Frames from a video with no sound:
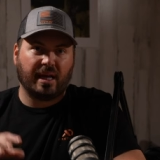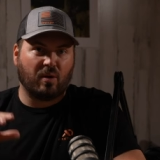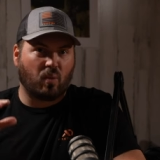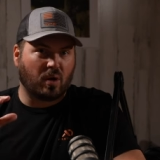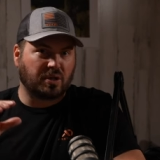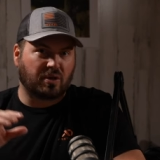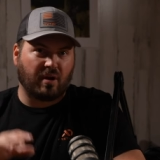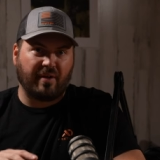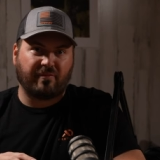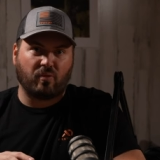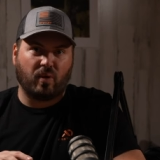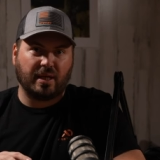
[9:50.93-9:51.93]
It works
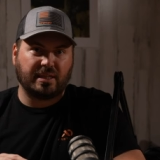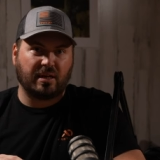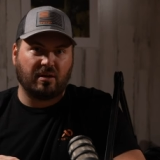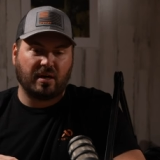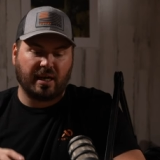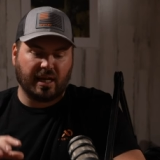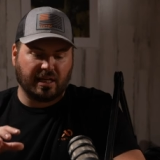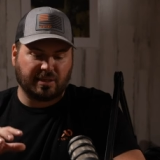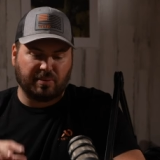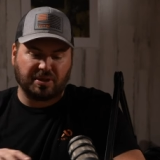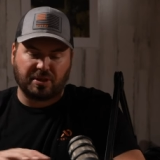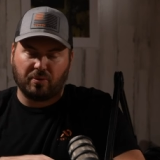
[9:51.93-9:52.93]
great for whitetail hunting,
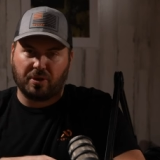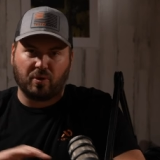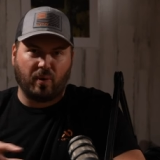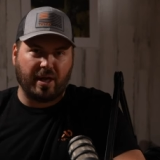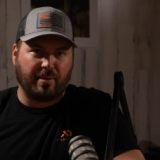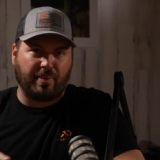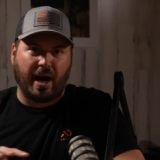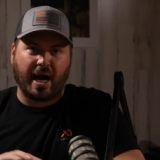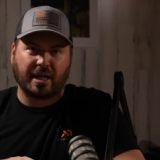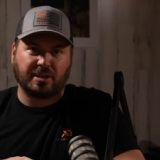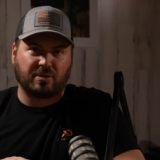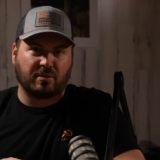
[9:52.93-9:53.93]
especially with the way the
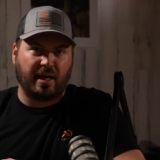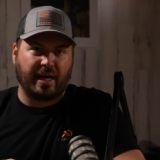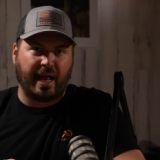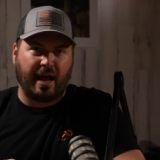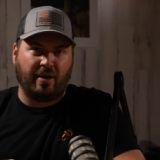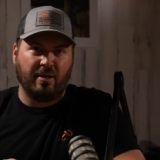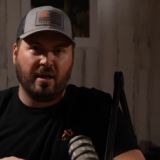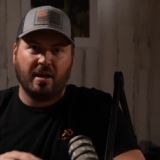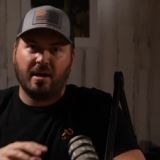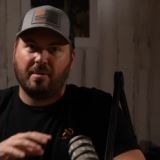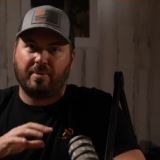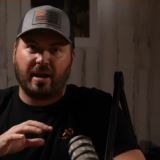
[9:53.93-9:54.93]
pockets are laid out.
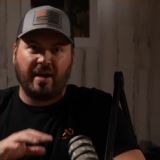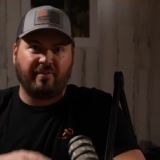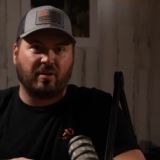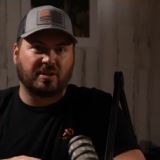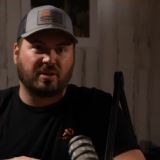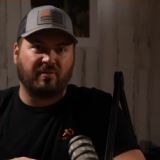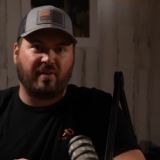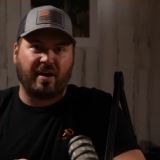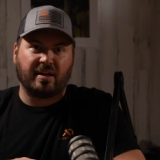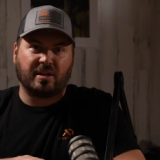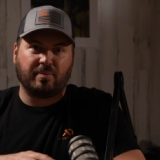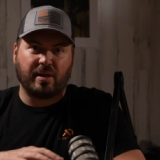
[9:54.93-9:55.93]
But I've also
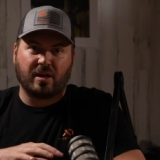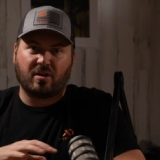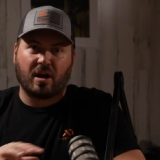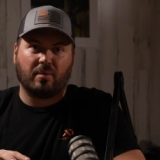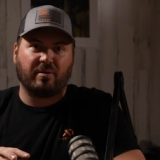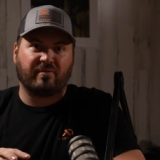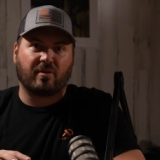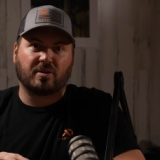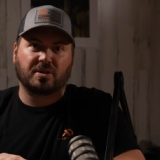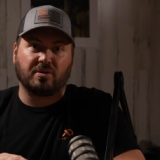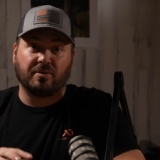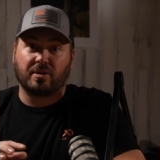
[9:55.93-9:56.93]
found it to be incredibly
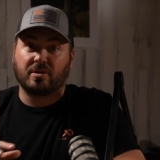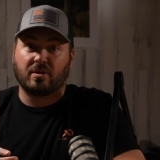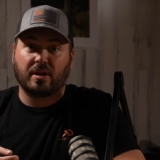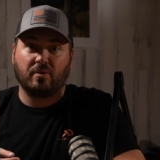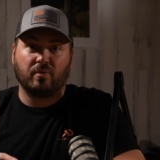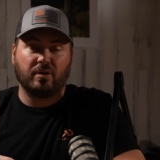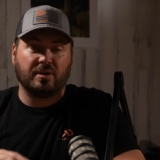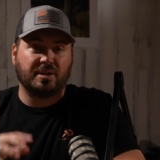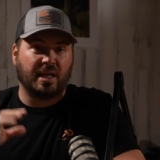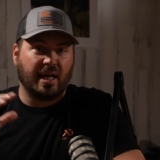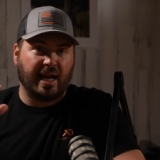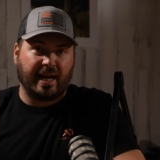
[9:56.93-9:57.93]
versatile in the turkey
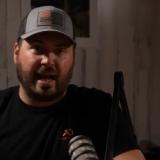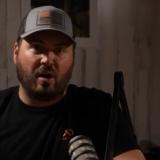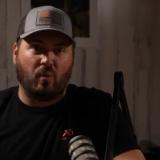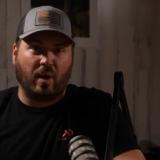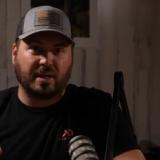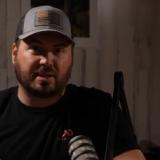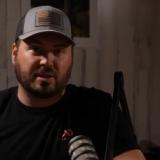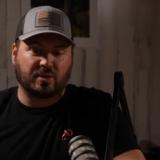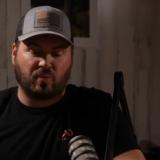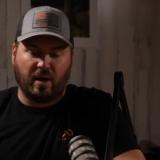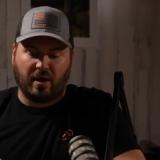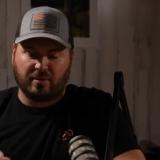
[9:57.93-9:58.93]
woods and out west
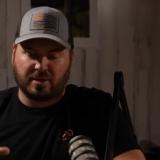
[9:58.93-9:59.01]
as well.